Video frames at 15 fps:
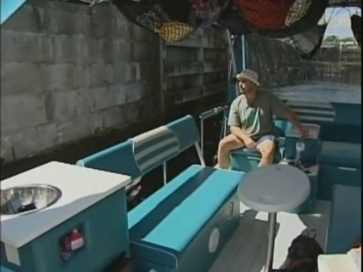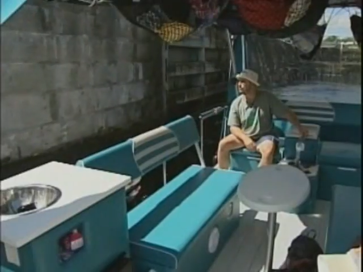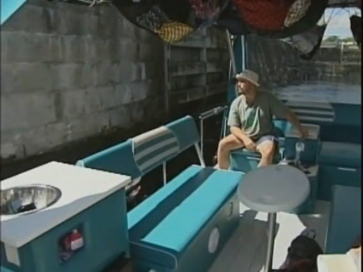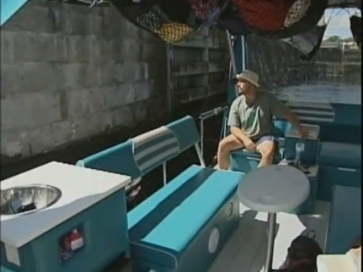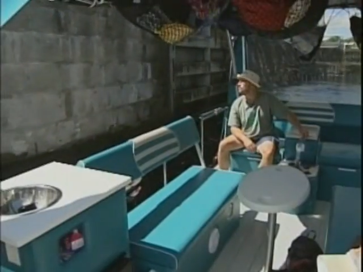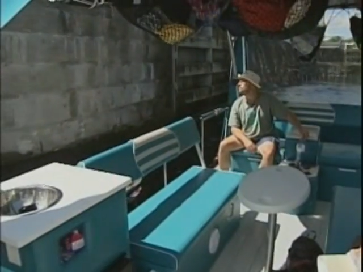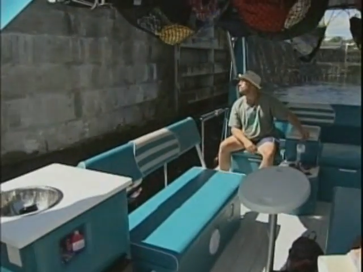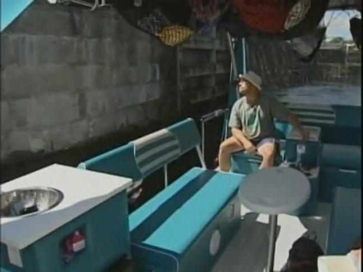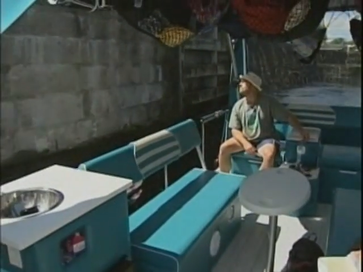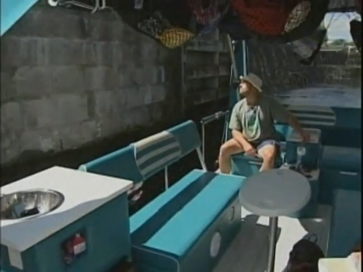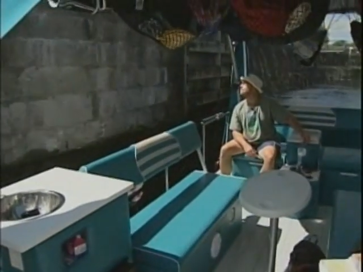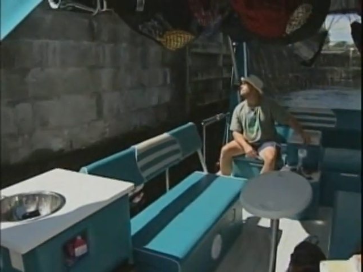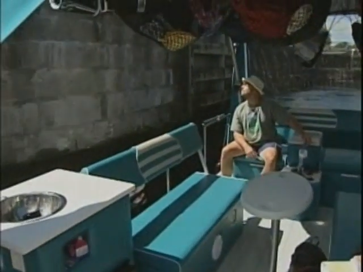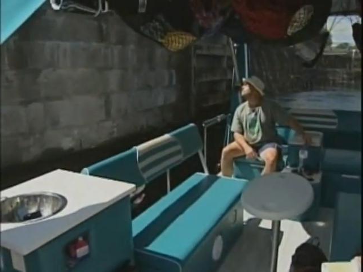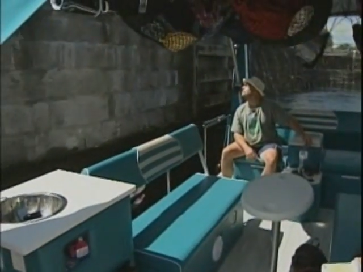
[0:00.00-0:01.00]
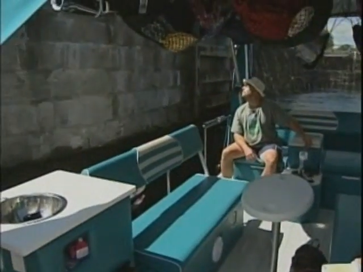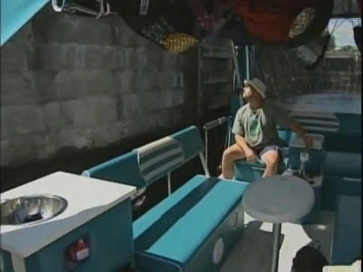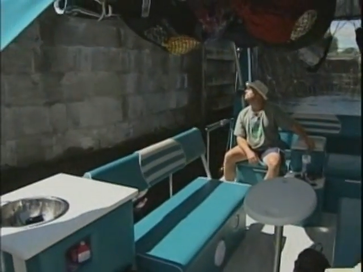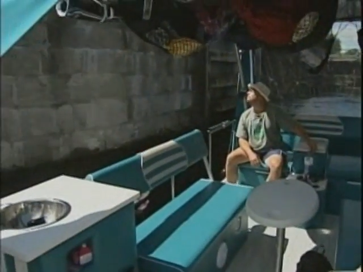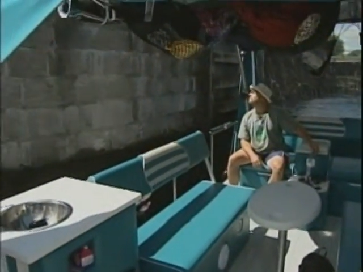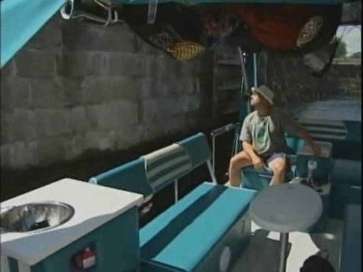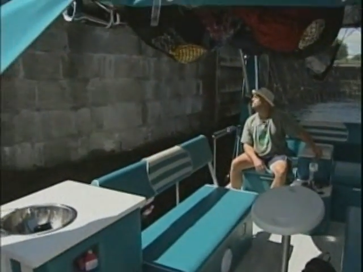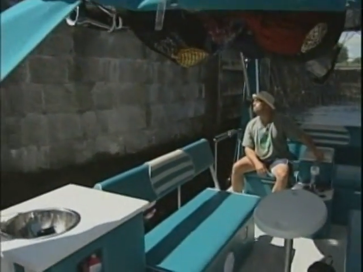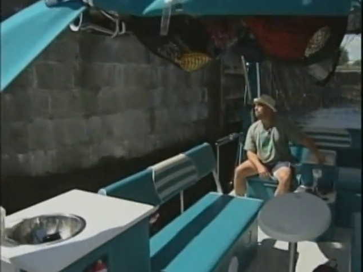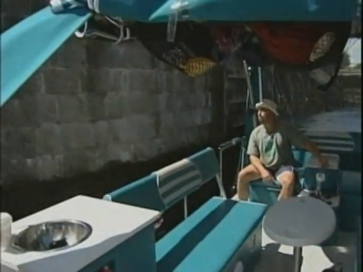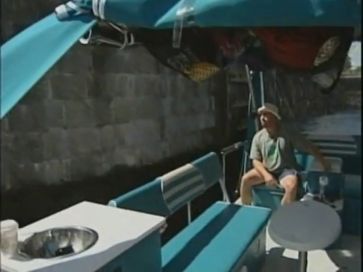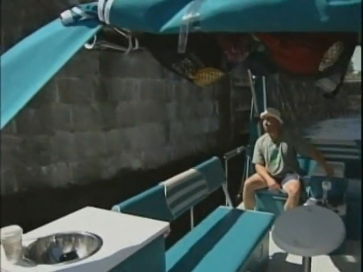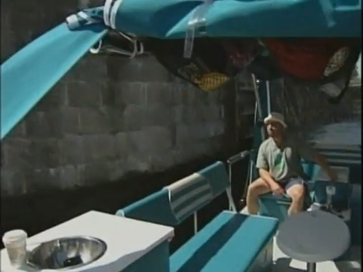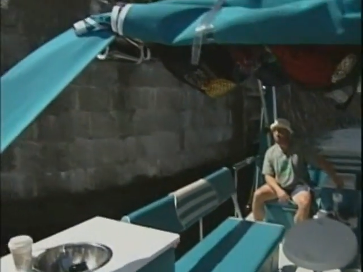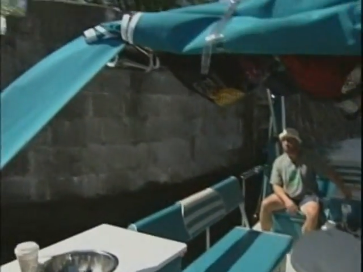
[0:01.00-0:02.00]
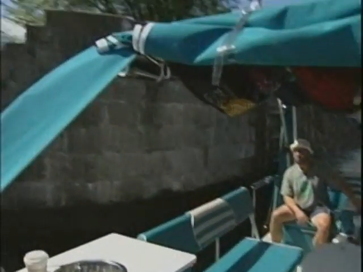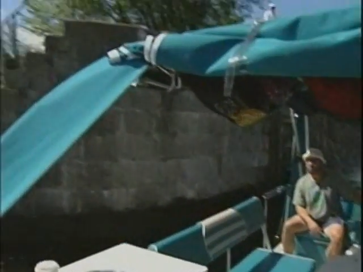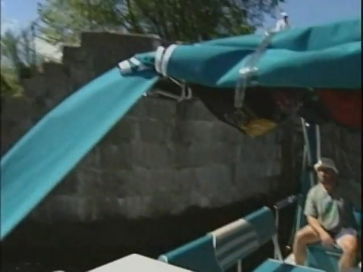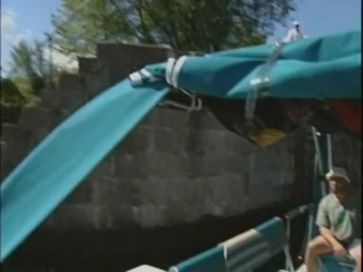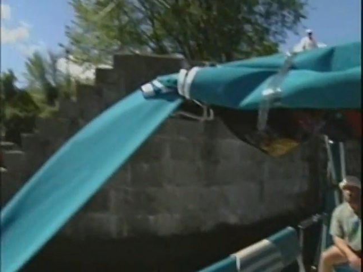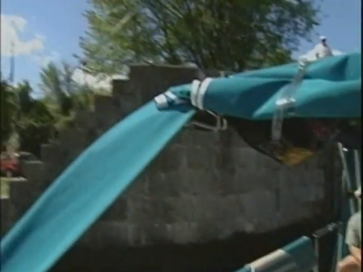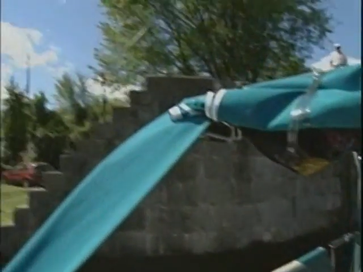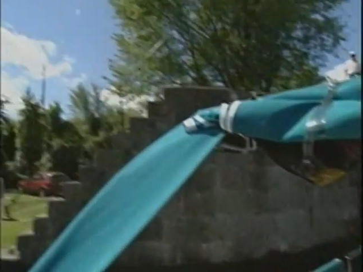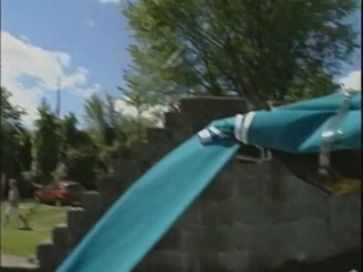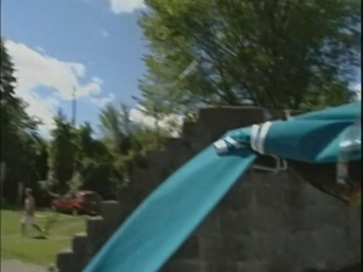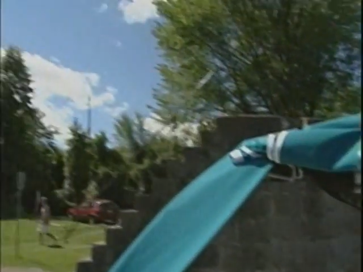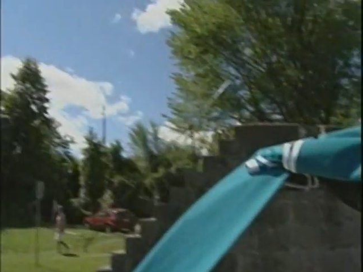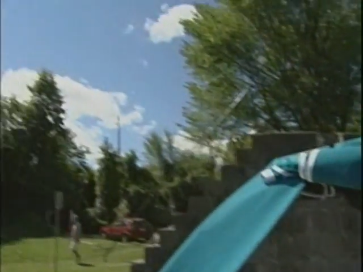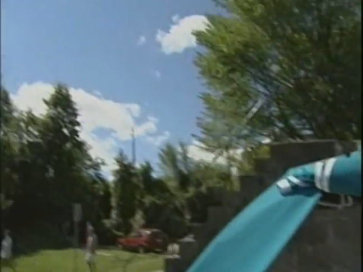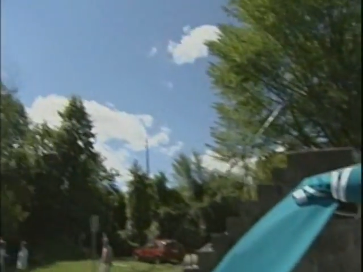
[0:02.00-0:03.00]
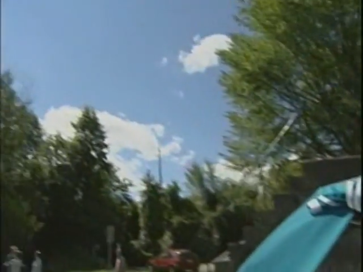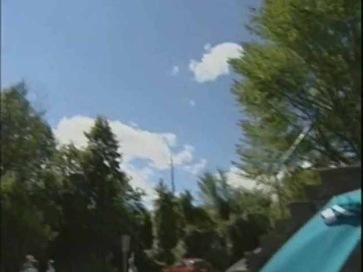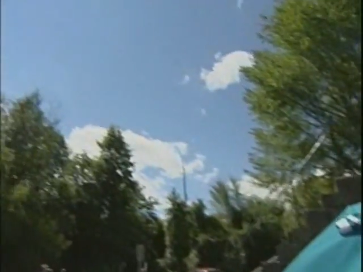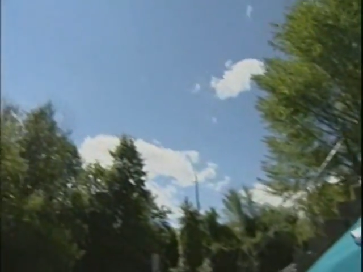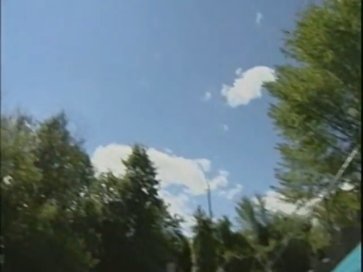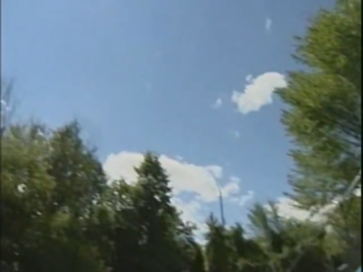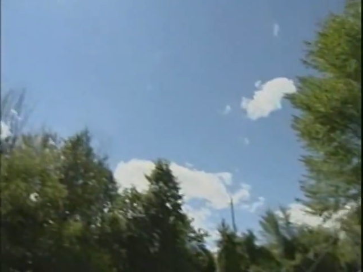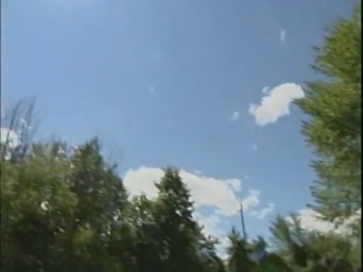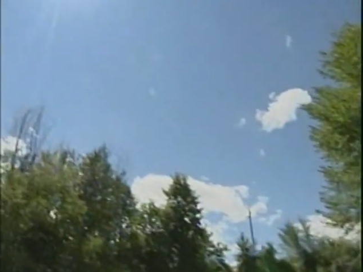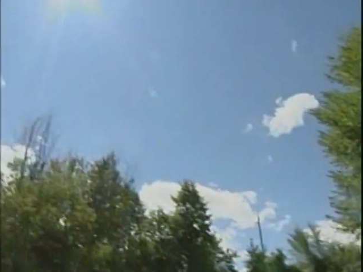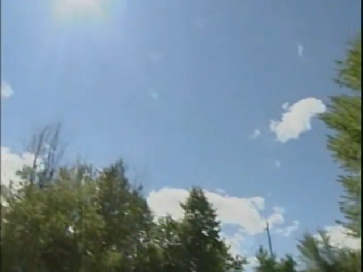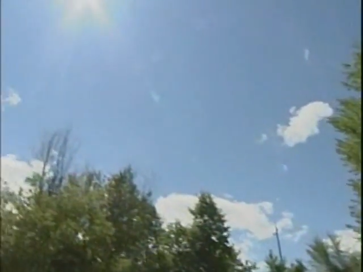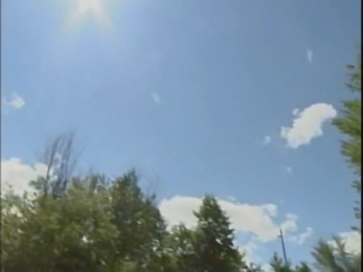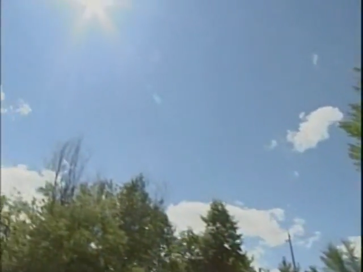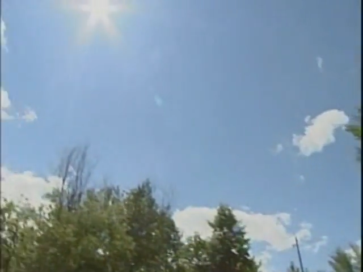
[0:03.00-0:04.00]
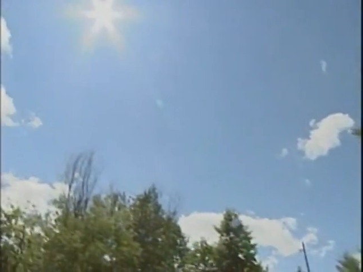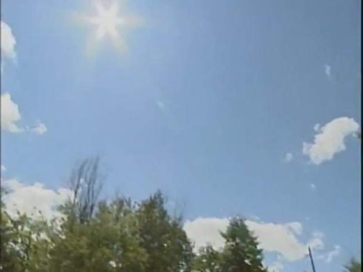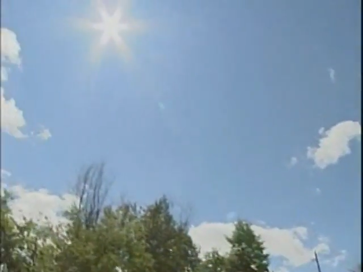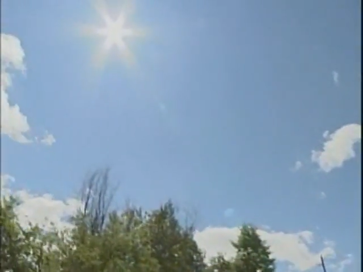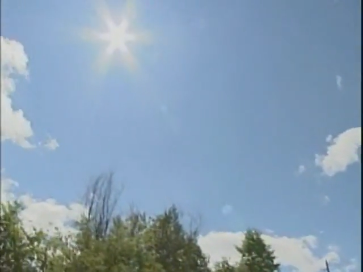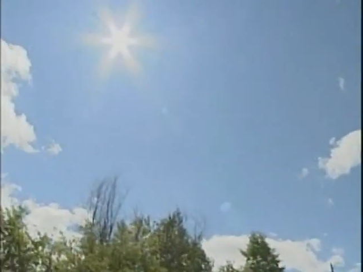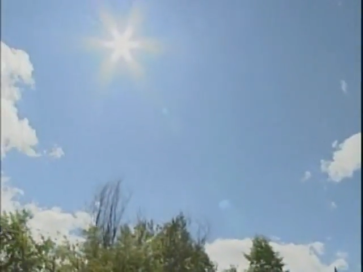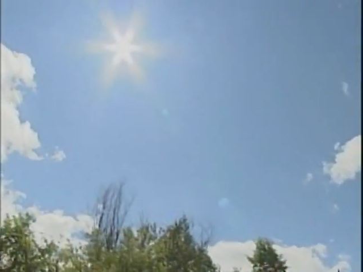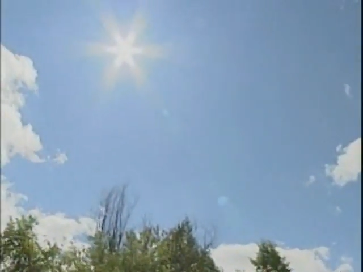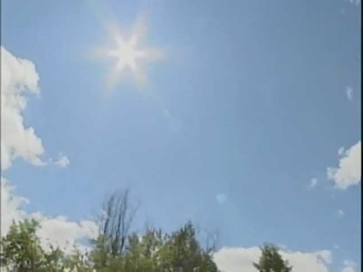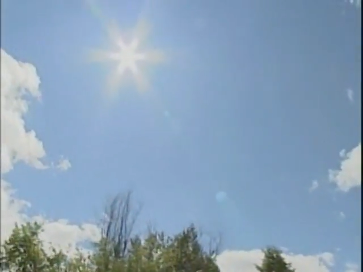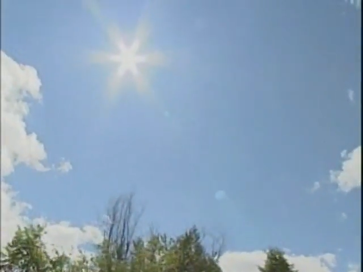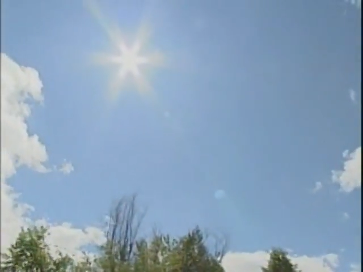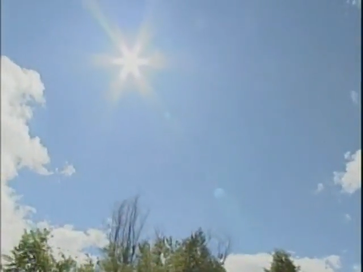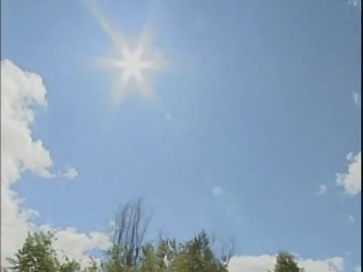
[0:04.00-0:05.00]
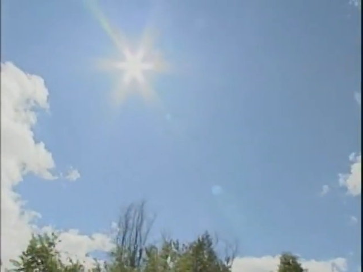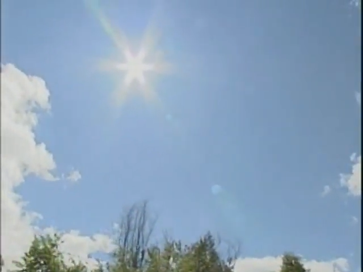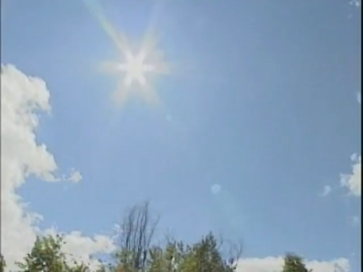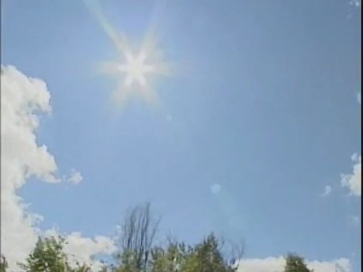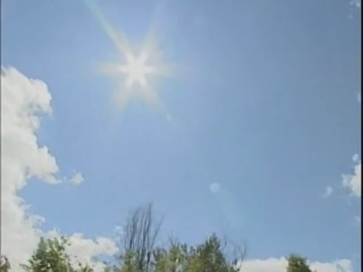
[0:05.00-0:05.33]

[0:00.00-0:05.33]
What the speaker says: No face is visible, so there are no lips to read.